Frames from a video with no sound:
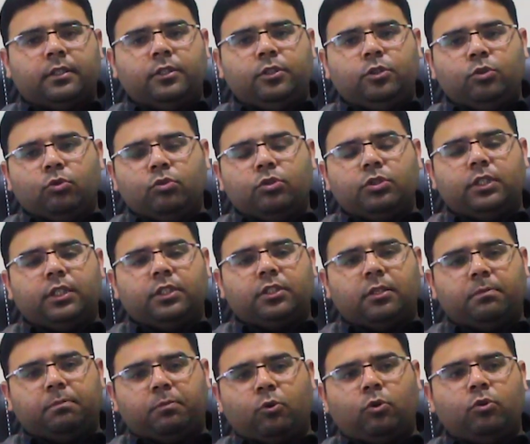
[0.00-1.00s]
use
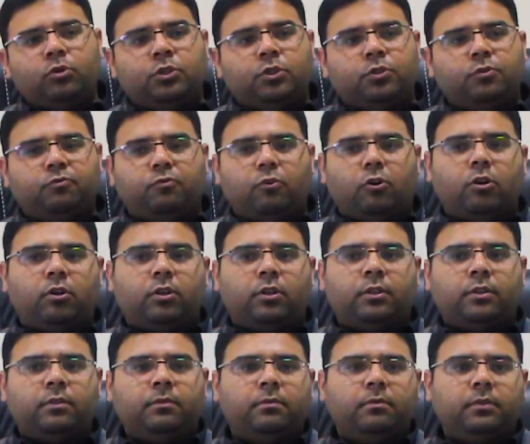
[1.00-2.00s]
this approach for
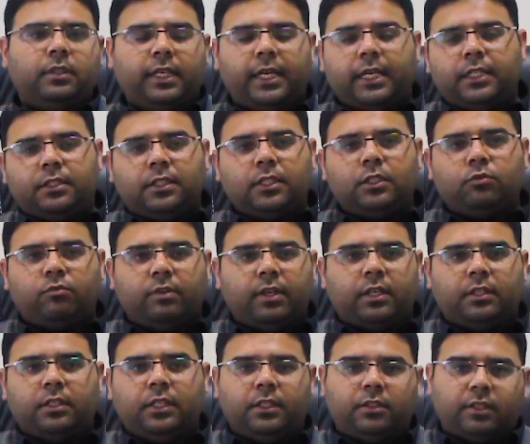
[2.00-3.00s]
cases
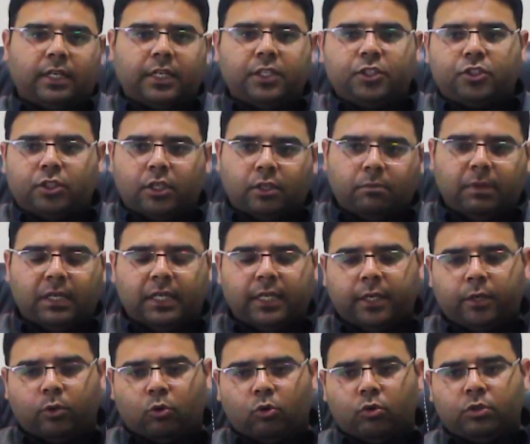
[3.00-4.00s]
where the traditional
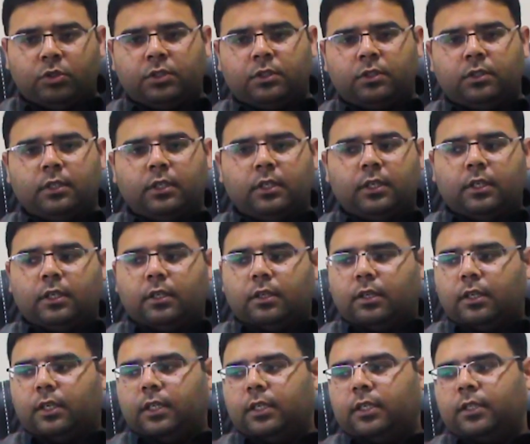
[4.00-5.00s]
building codes
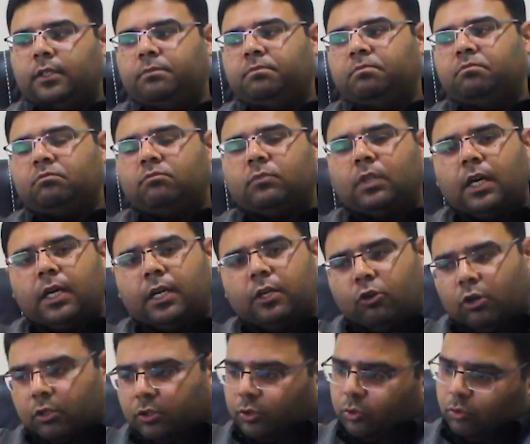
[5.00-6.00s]
are
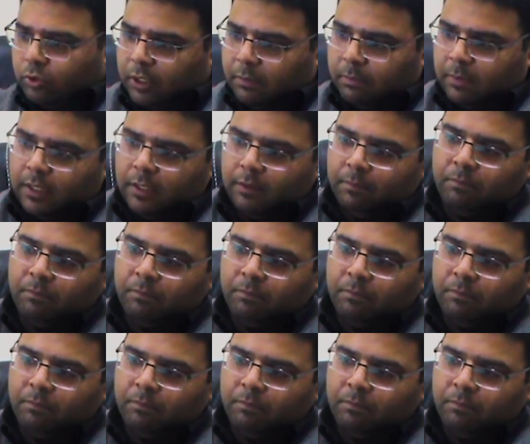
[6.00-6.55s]
not suitable,